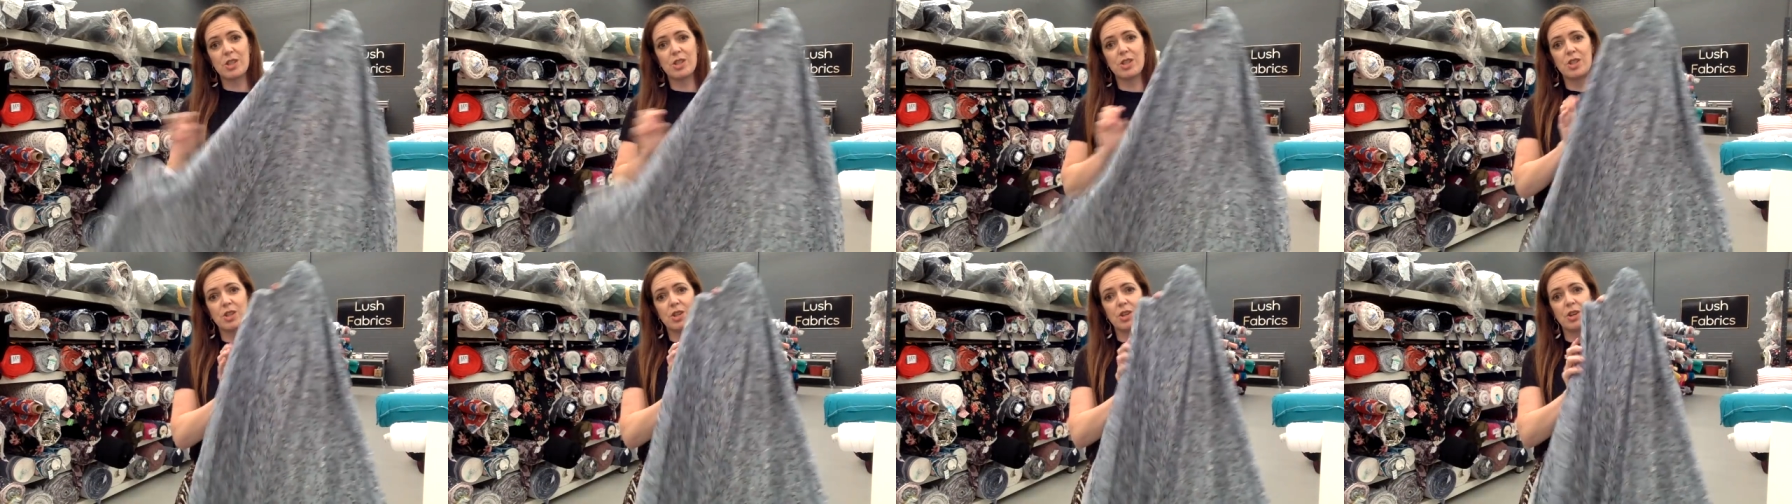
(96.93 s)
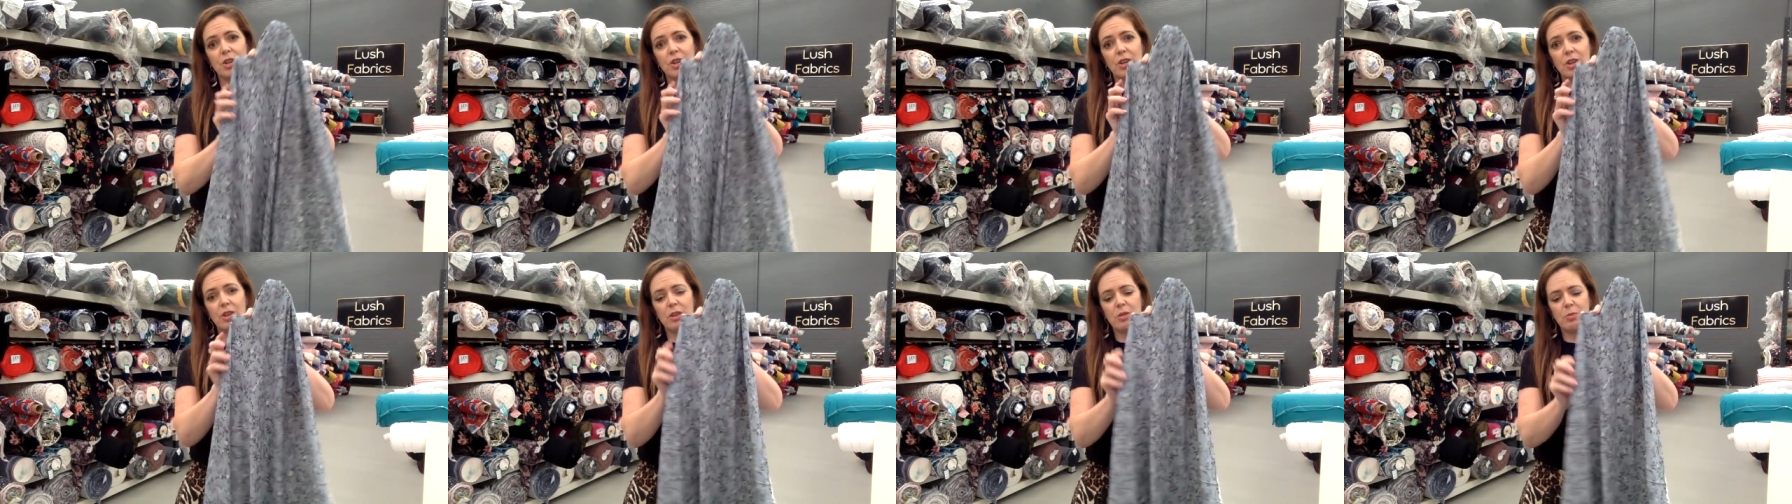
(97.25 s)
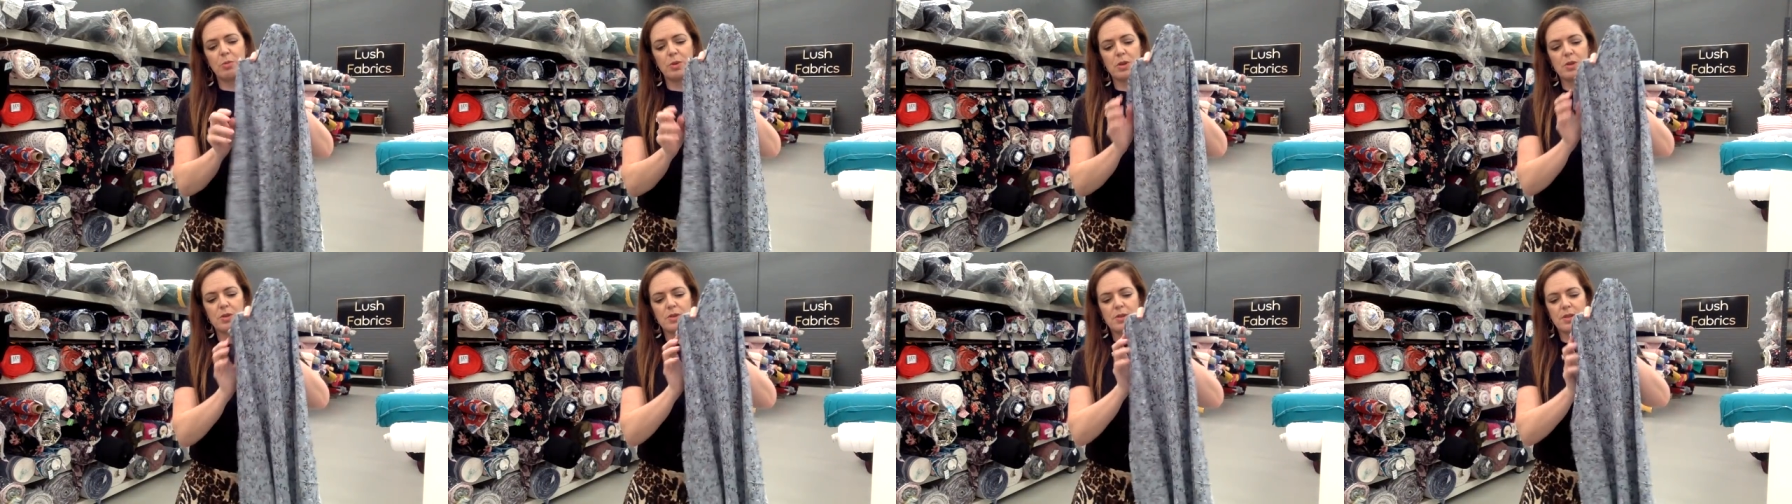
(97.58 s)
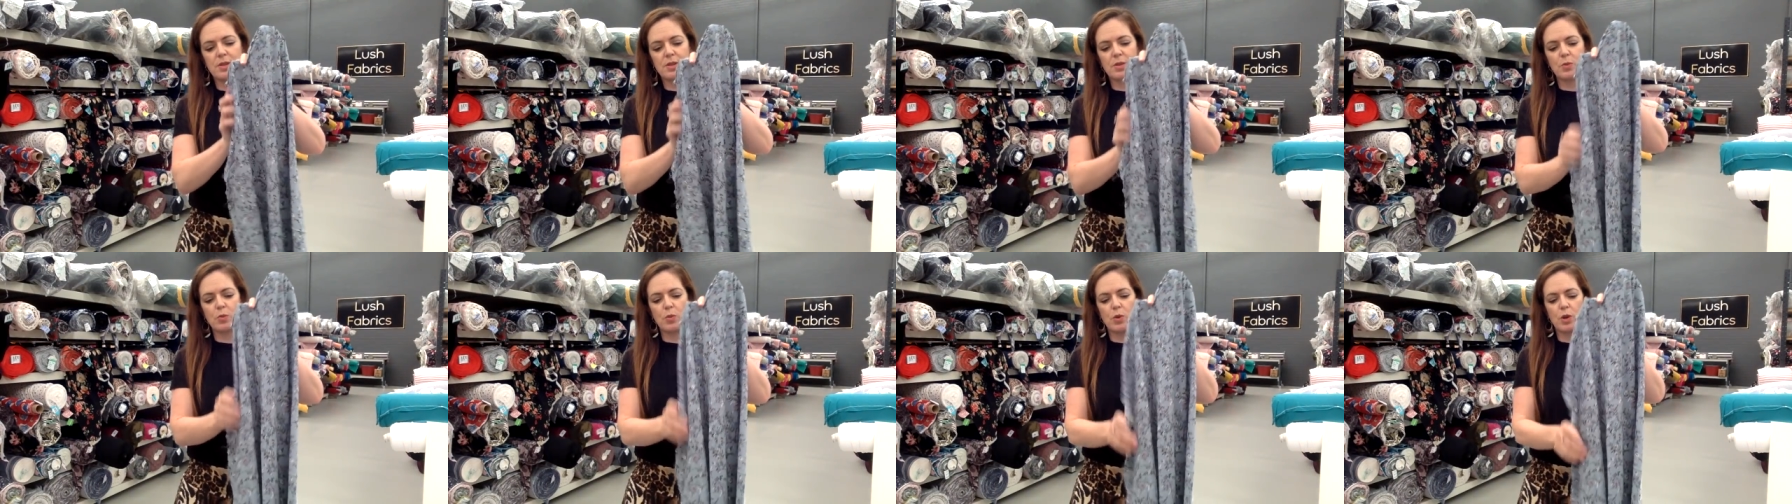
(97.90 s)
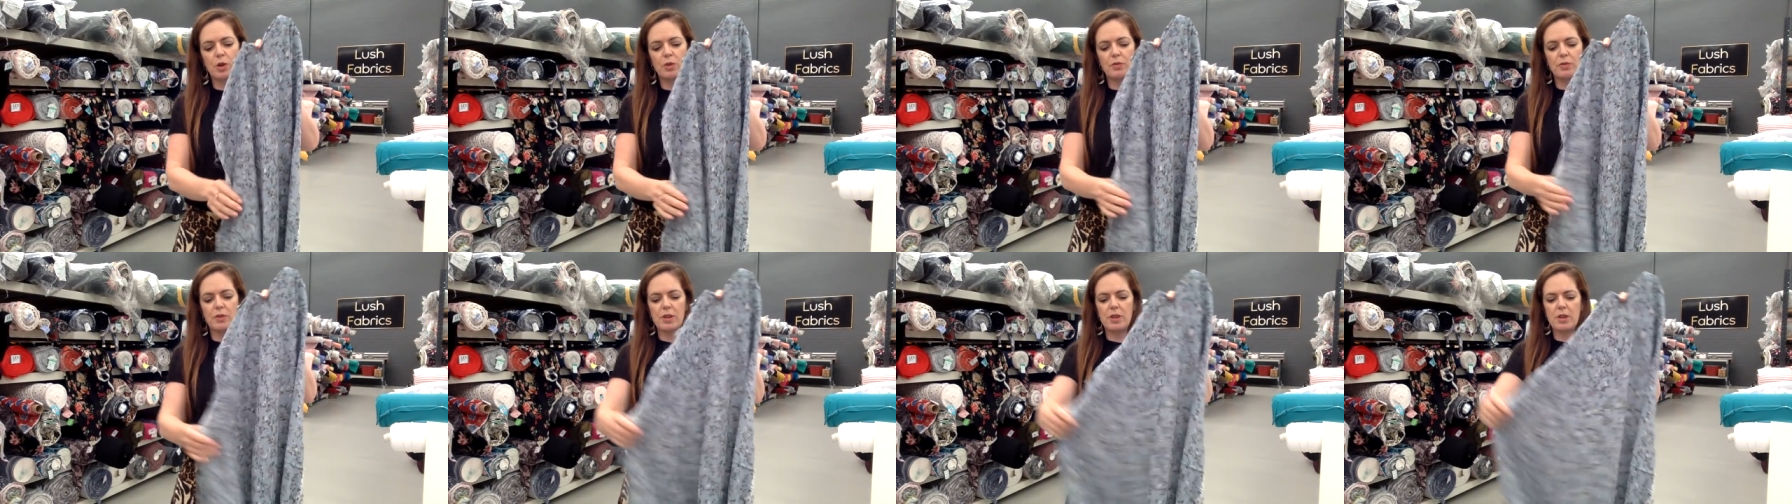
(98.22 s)
to show you because it's a
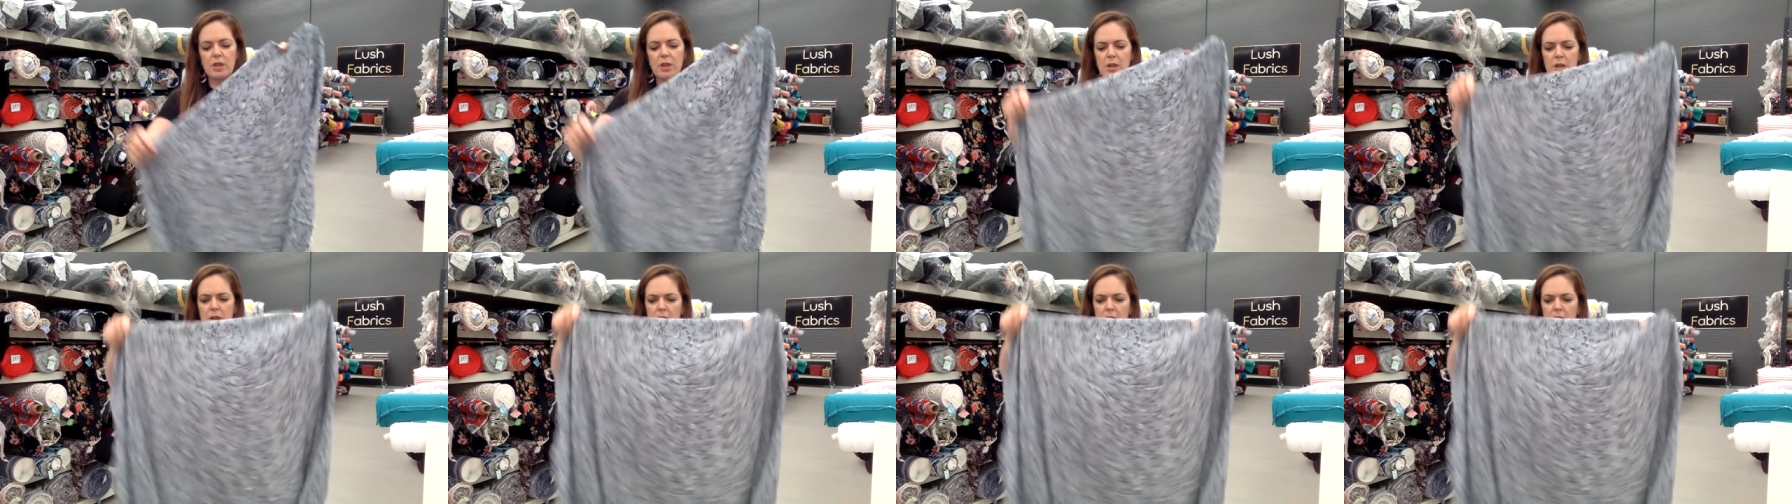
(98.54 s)
woven,